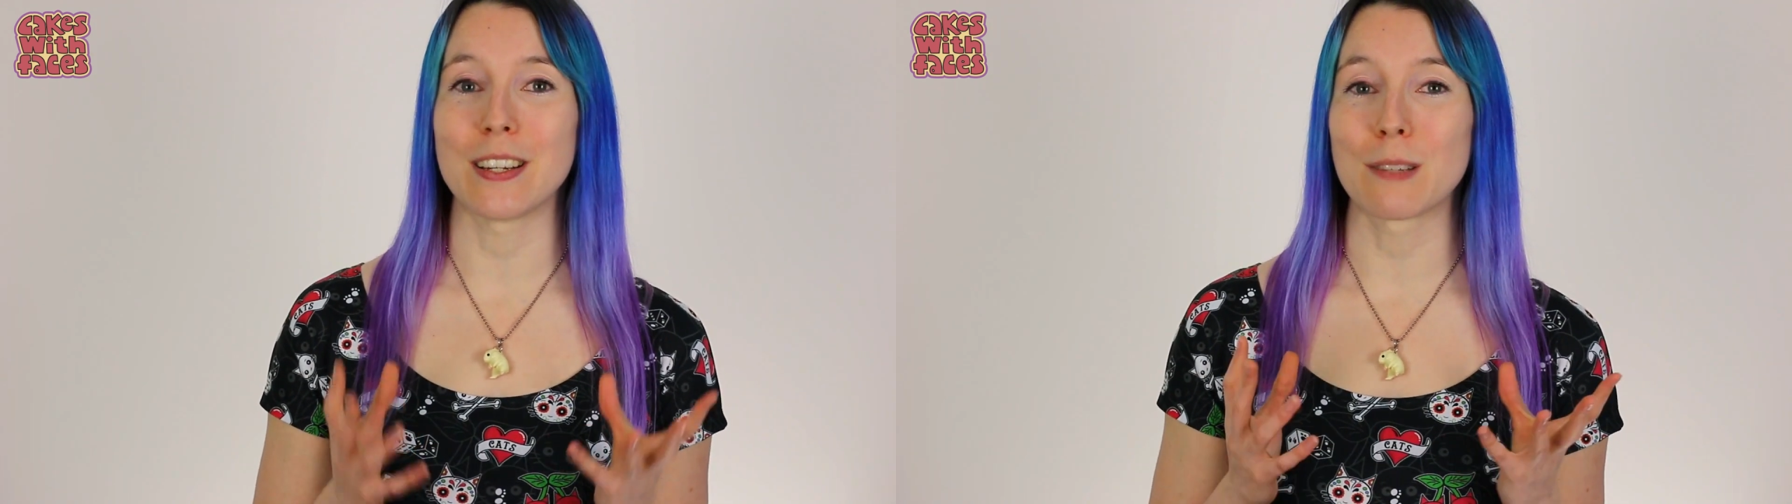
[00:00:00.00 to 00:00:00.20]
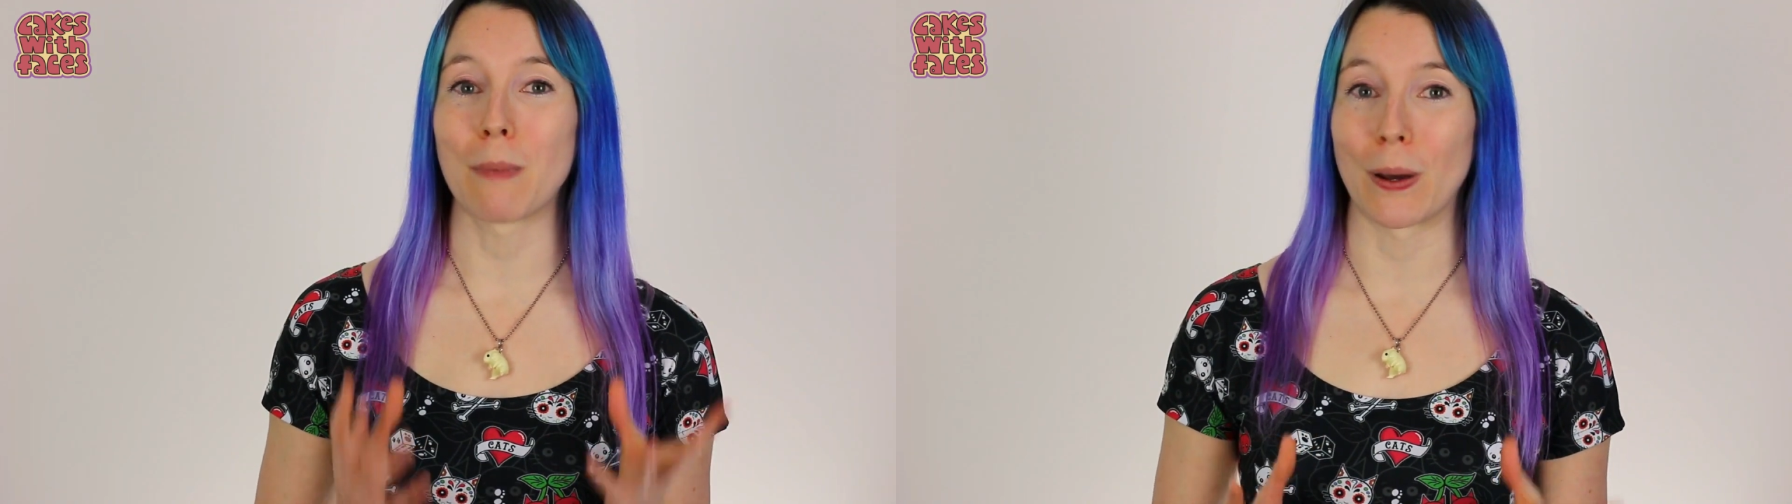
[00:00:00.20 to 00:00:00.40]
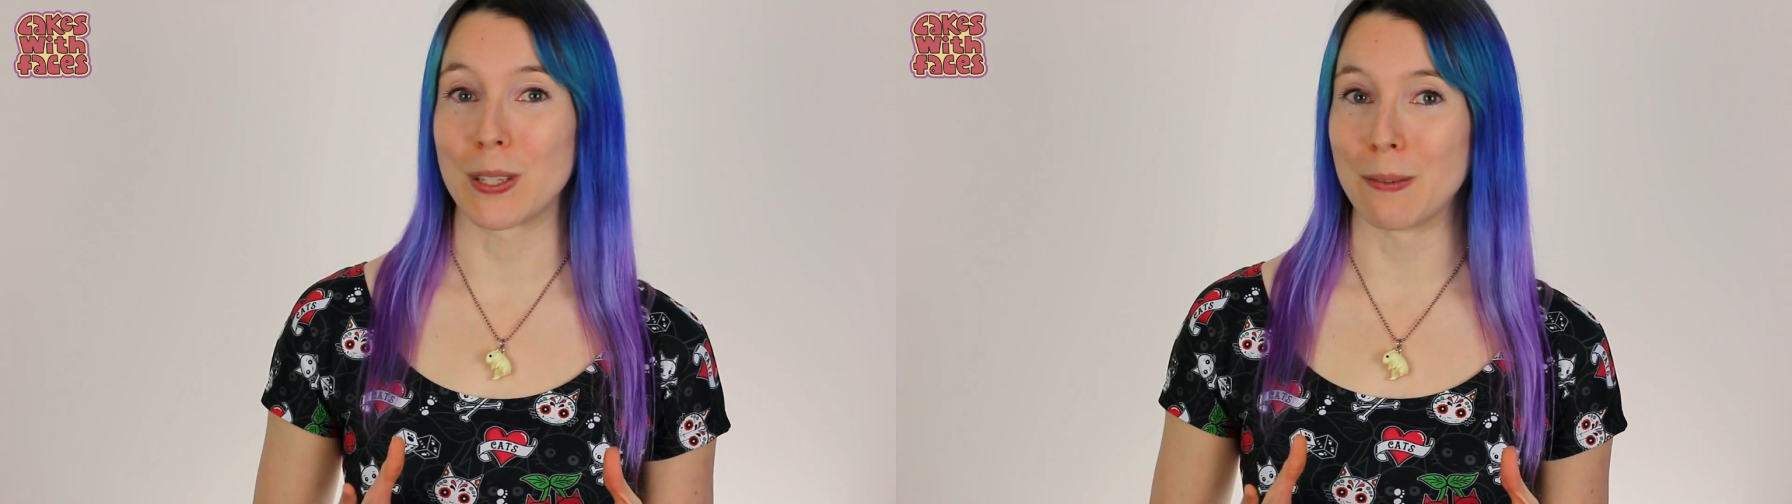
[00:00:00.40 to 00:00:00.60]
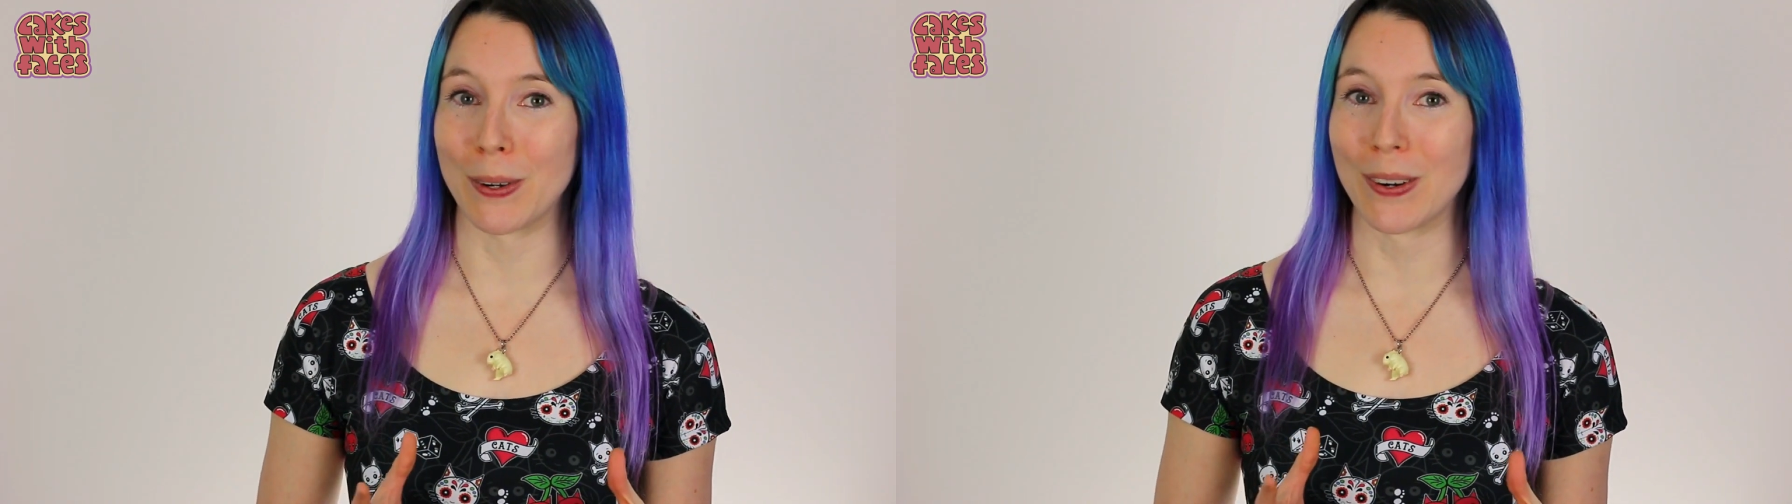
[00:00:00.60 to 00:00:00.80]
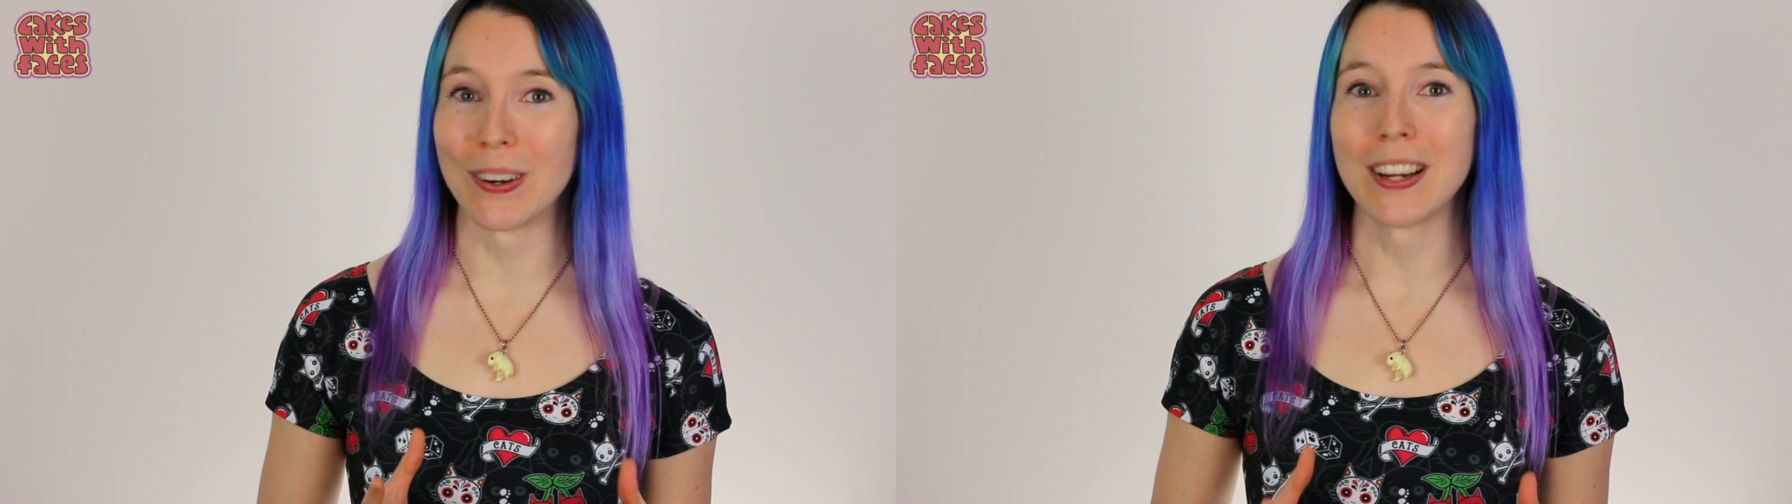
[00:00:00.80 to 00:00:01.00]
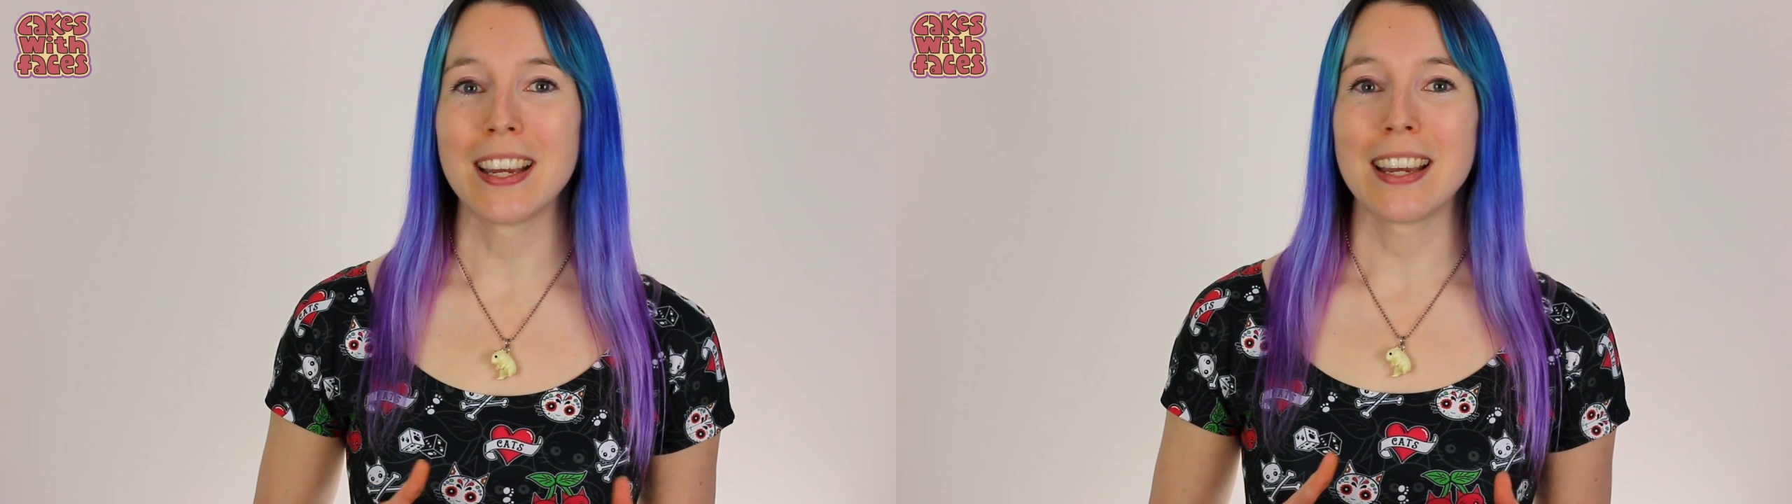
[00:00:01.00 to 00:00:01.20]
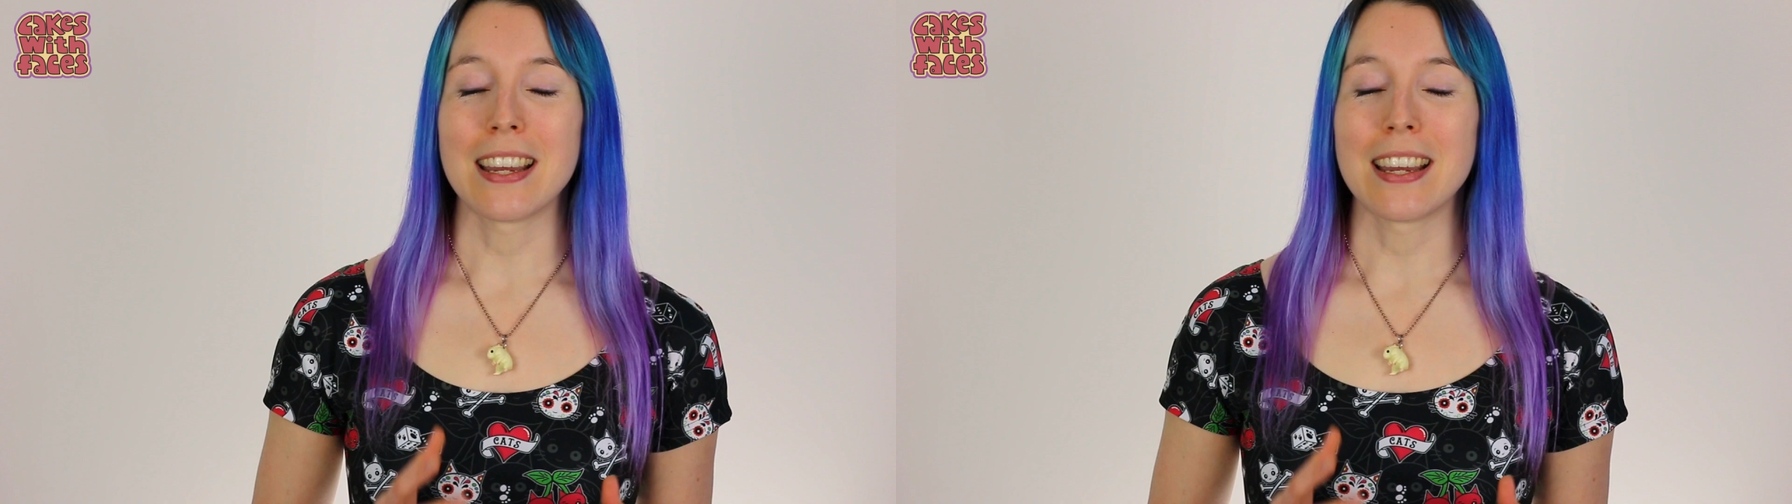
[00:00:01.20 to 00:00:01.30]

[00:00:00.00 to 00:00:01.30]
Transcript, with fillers: as possible.